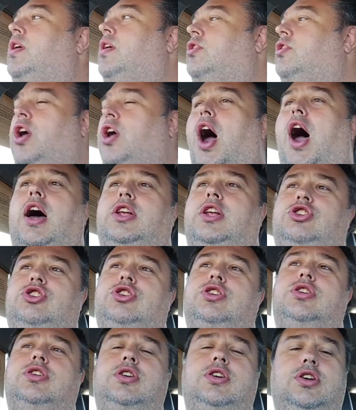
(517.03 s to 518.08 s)
notch
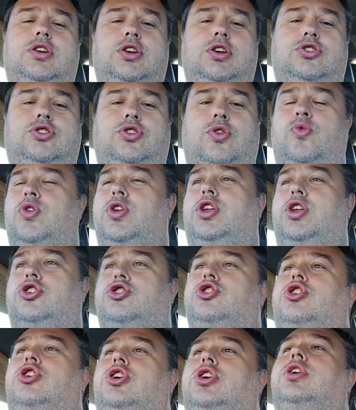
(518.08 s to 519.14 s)
so it wouldn't
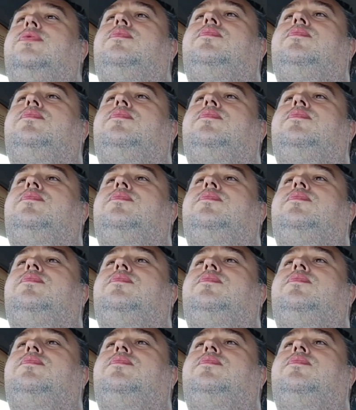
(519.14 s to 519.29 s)
churn.